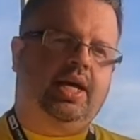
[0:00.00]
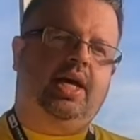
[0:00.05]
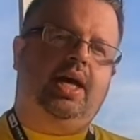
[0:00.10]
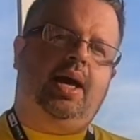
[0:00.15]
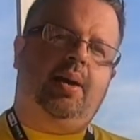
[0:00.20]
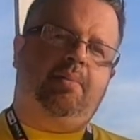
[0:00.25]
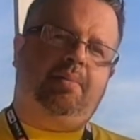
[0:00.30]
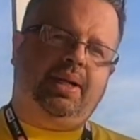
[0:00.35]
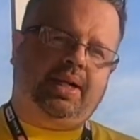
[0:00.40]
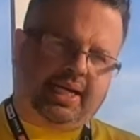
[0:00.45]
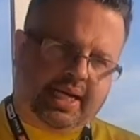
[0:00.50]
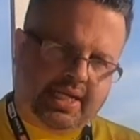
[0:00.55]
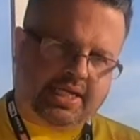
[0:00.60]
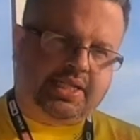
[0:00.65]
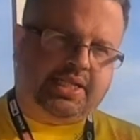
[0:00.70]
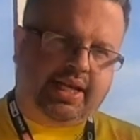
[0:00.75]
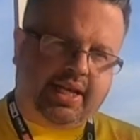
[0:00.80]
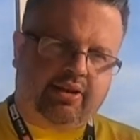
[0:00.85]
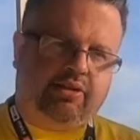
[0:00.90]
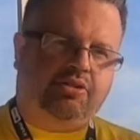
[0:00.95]
But
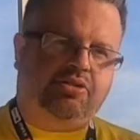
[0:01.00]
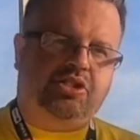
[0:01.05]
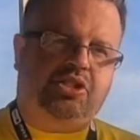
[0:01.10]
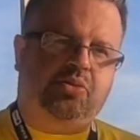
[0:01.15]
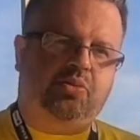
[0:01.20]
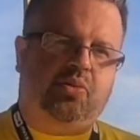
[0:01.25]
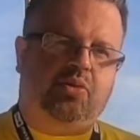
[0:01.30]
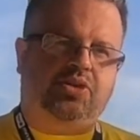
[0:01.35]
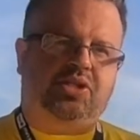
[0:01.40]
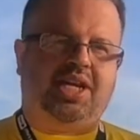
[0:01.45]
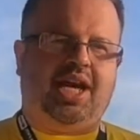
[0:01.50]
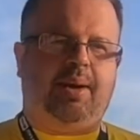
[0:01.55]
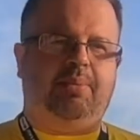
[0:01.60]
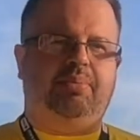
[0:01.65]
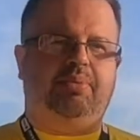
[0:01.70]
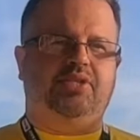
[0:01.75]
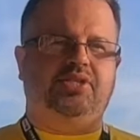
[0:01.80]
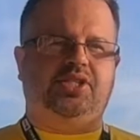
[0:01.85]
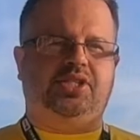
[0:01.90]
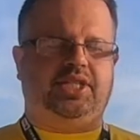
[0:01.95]
let's get on to what's
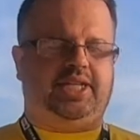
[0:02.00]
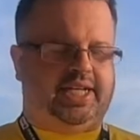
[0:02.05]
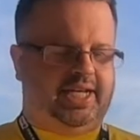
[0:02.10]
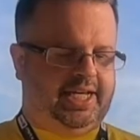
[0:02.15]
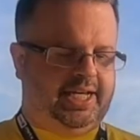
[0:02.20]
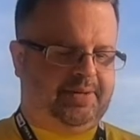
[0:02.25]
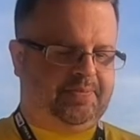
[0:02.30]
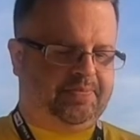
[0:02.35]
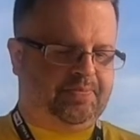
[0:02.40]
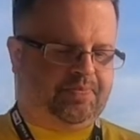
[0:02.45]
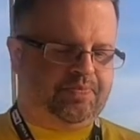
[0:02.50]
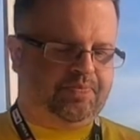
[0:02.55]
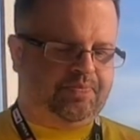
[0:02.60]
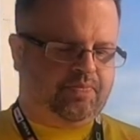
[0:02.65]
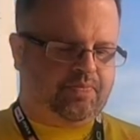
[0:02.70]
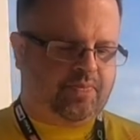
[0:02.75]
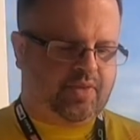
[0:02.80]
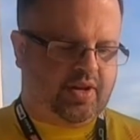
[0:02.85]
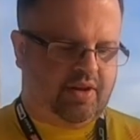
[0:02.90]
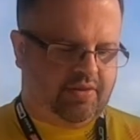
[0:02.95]
happened today.
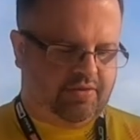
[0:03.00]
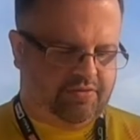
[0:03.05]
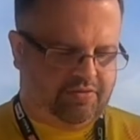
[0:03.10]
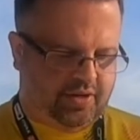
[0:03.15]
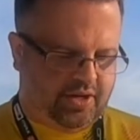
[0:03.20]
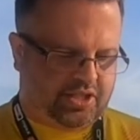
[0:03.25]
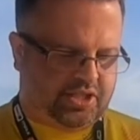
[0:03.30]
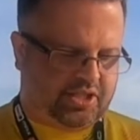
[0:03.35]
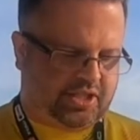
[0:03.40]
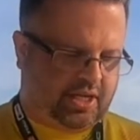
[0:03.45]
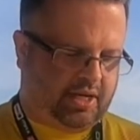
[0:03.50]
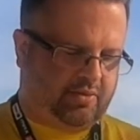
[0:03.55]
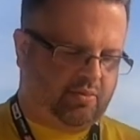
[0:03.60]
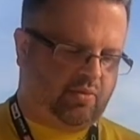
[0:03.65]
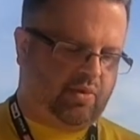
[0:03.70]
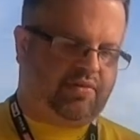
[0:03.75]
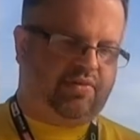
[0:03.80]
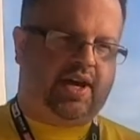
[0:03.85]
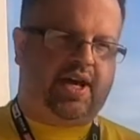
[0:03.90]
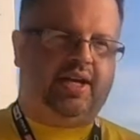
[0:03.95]
First up,
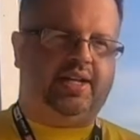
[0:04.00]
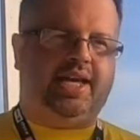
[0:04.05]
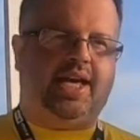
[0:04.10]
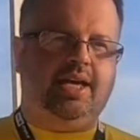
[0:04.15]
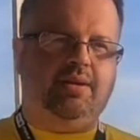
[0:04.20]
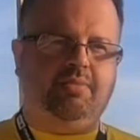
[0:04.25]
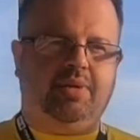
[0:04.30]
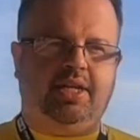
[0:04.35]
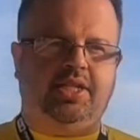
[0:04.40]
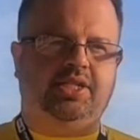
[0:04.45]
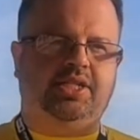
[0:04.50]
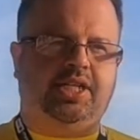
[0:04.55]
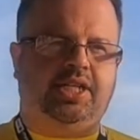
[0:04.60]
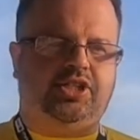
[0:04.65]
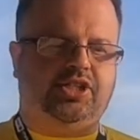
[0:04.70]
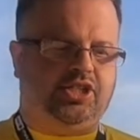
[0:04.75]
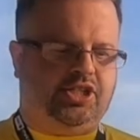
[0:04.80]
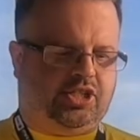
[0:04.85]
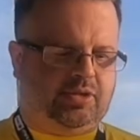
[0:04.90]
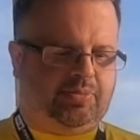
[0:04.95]
we've had 8-minute
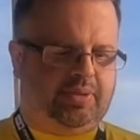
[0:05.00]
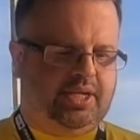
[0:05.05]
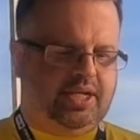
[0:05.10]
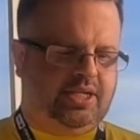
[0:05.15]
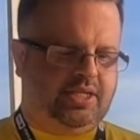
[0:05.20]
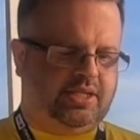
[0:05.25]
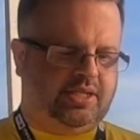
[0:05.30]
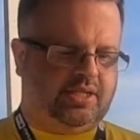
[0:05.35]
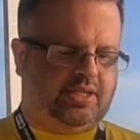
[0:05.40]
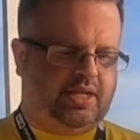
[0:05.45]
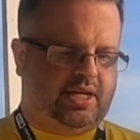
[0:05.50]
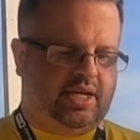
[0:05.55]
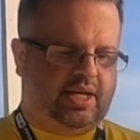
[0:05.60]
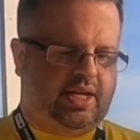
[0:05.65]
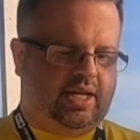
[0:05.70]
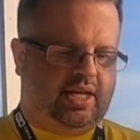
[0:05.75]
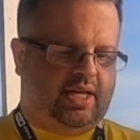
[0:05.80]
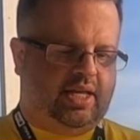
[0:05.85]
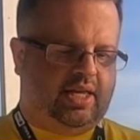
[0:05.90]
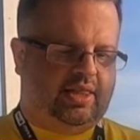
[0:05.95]
sessions apiece.
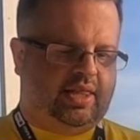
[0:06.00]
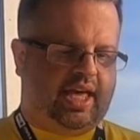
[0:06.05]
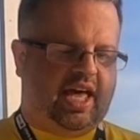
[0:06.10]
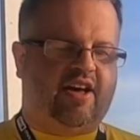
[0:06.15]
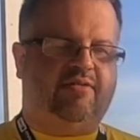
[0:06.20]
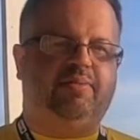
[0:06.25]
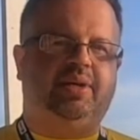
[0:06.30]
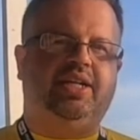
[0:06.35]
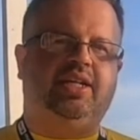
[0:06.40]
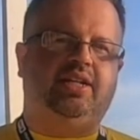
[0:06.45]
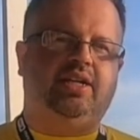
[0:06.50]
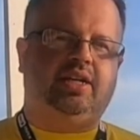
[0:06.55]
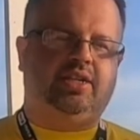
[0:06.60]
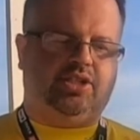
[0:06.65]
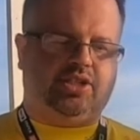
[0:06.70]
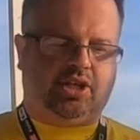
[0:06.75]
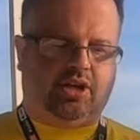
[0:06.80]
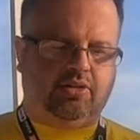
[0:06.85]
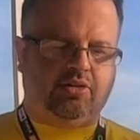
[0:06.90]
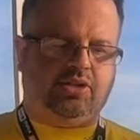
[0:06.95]
There have been a
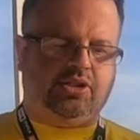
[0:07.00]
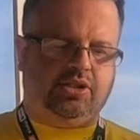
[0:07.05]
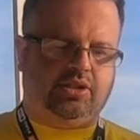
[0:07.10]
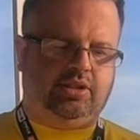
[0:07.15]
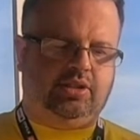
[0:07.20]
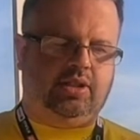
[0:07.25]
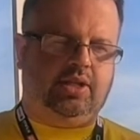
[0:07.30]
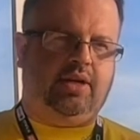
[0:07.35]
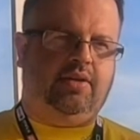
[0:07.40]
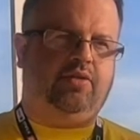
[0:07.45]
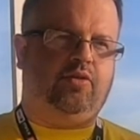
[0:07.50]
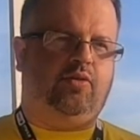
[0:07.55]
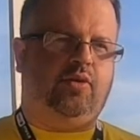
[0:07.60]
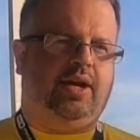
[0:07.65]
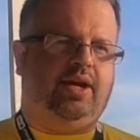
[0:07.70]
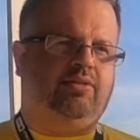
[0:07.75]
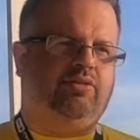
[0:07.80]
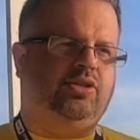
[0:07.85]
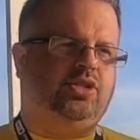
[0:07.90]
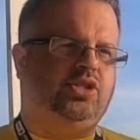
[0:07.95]
total of
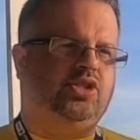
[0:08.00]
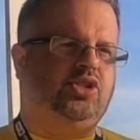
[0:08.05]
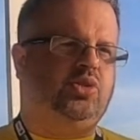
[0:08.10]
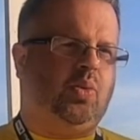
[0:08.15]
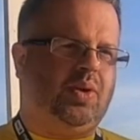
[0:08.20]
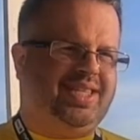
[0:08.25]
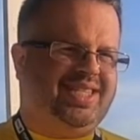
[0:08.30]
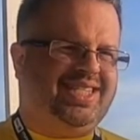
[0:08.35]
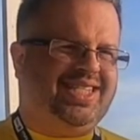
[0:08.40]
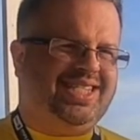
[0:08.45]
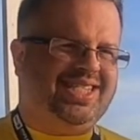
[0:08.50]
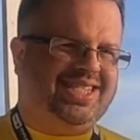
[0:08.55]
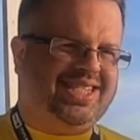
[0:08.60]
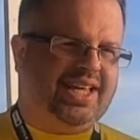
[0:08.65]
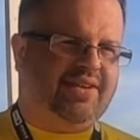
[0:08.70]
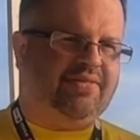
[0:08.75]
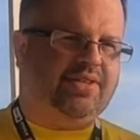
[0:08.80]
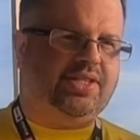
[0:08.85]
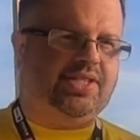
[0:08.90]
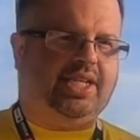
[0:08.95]
around 26
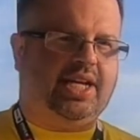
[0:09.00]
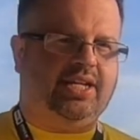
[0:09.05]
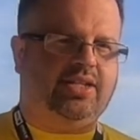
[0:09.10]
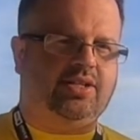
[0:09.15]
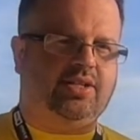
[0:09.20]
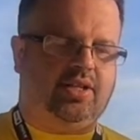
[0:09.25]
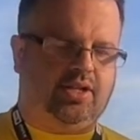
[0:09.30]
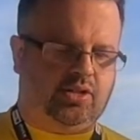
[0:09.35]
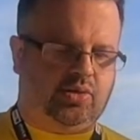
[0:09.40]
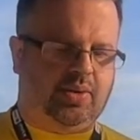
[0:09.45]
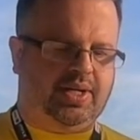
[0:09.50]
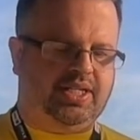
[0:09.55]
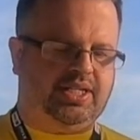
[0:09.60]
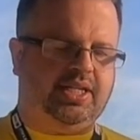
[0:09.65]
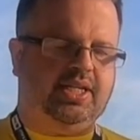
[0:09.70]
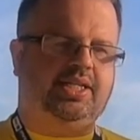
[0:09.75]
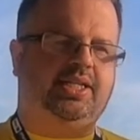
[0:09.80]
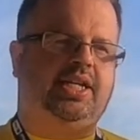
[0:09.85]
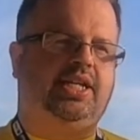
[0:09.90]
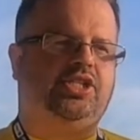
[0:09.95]

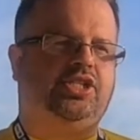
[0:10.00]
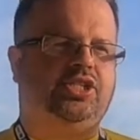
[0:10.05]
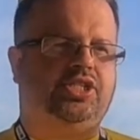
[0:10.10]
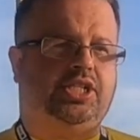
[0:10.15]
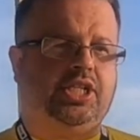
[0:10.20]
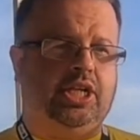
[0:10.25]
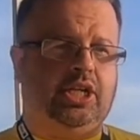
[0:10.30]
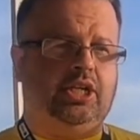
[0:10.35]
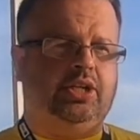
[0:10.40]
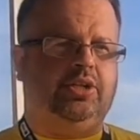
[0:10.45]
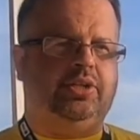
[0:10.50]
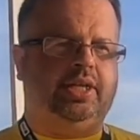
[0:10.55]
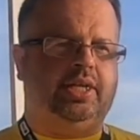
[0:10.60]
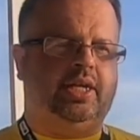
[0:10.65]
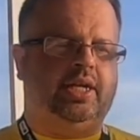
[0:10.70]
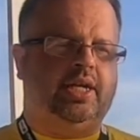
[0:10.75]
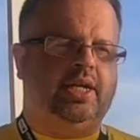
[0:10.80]
sessions, including 2